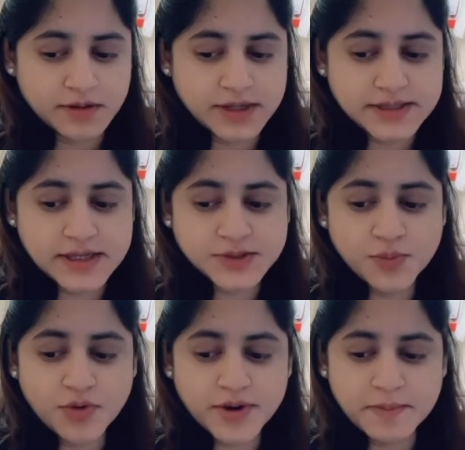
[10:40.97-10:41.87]
It's
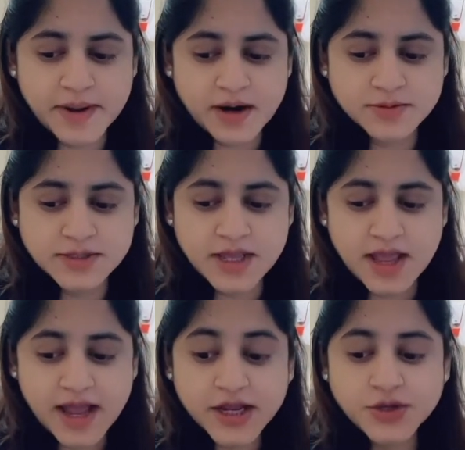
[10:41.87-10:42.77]
more about the
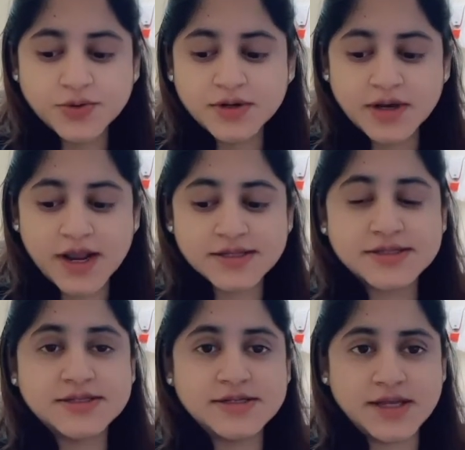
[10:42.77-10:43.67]
acute
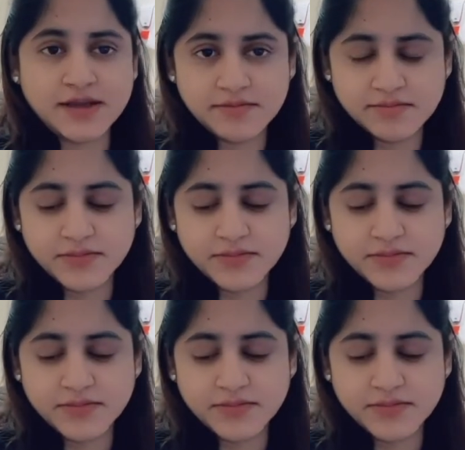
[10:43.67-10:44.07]
nasty